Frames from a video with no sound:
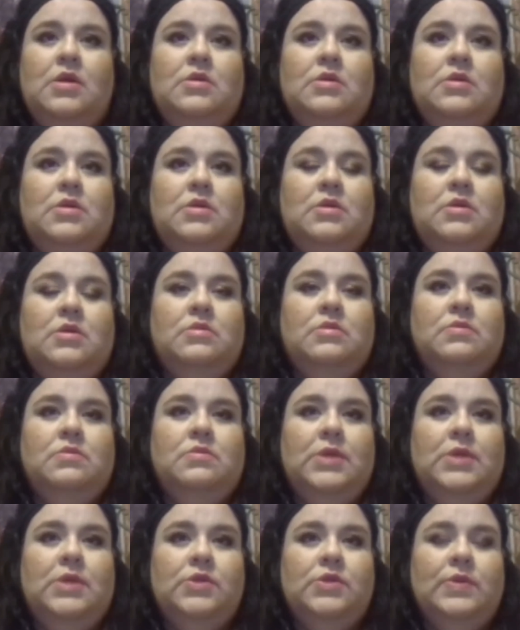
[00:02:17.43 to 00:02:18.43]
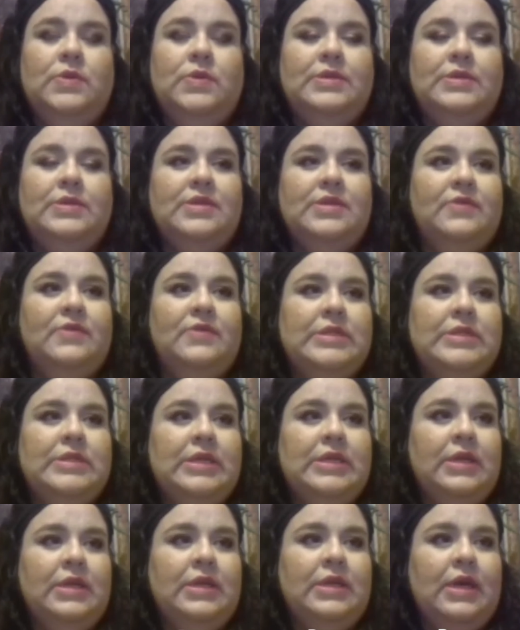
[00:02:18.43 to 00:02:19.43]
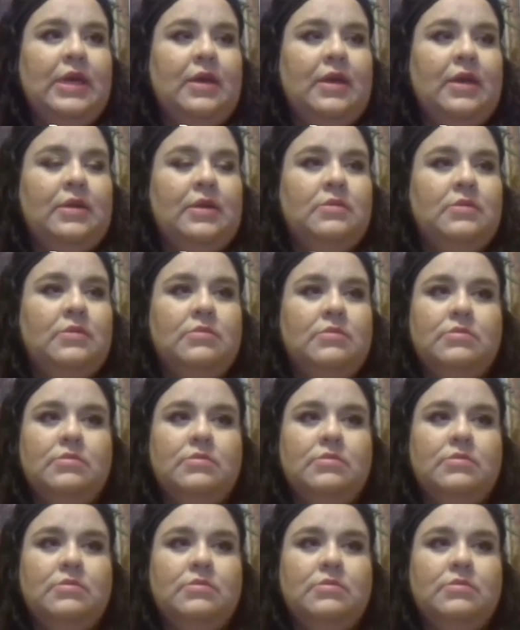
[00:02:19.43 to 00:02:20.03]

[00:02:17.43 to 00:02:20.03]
In 2017, I had